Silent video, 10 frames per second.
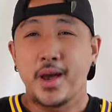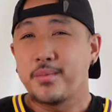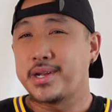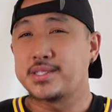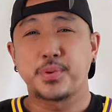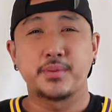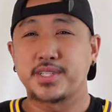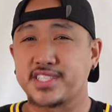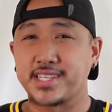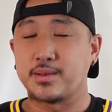but it's pretty
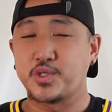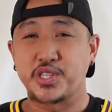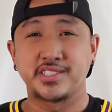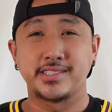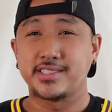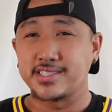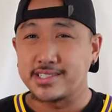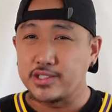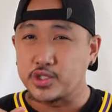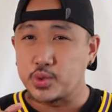much the same jersey, just
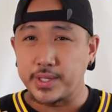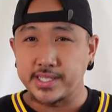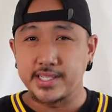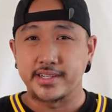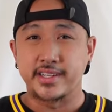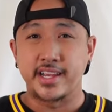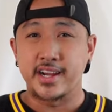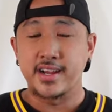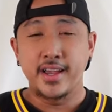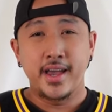little tweaks here and there.